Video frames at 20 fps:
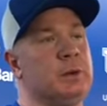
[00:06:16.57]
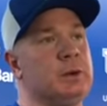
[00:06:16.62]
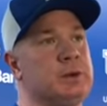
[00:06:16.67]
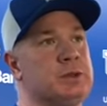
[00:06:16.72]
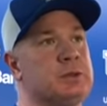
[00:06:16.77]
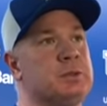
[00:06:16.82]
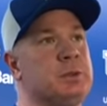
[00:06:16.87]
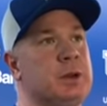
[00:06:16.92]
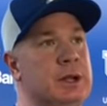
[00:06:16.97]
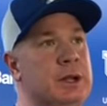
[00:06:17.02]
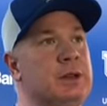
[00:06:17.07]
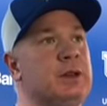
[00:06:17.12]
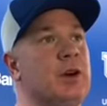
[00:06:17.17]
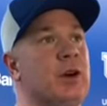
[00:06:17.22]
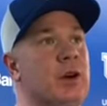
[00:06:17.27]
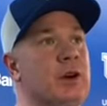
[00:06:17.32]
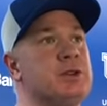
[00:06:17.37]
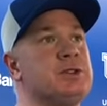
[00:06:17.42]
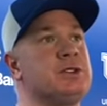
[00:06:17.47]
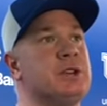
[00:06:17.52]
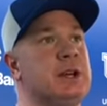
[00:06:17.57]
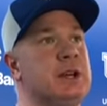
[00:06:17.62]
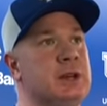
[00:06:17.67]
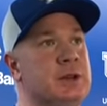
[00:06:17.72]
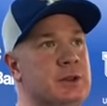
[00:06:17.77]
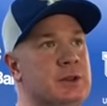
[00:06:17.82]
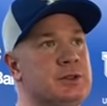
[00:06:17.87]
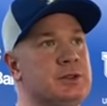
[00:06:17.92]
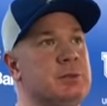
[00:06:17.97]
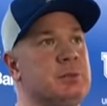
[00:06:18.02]
was playing to our
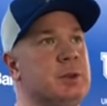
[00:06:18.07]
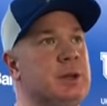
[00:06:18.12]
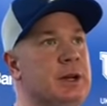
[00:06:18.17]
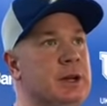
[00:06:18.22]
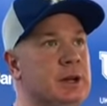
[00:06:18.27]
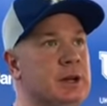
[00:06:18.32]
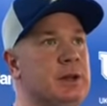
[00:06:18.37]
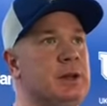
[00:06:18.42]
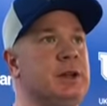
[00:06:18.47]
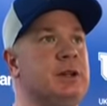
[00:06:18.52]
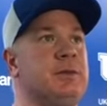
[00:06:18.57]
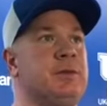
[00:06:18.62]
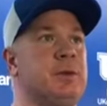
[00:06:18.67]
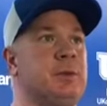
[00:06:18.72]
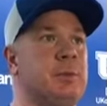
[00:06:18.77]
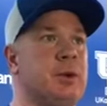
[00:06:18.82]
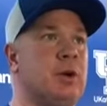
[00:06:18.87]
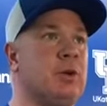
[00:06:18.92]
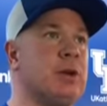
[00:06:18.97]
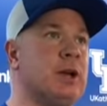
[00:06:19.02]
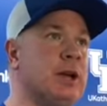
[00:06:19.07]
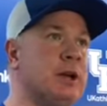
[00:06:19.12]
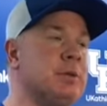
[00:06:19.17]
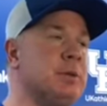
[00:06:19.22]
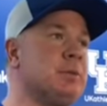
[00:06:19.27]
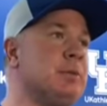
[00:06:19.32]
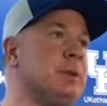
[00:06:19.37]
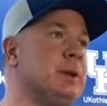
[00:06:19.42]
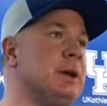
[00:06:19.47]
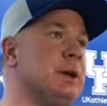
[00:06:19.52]
standards and playing a clean football
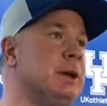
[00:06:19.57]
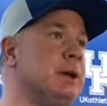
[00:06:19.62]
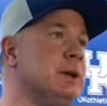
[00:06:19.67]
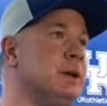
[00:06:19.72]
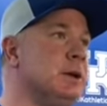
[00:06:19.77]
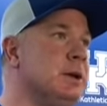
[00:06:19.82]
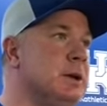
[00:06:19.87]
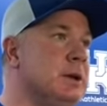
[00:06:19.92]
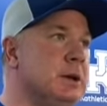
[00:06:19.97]
game and playing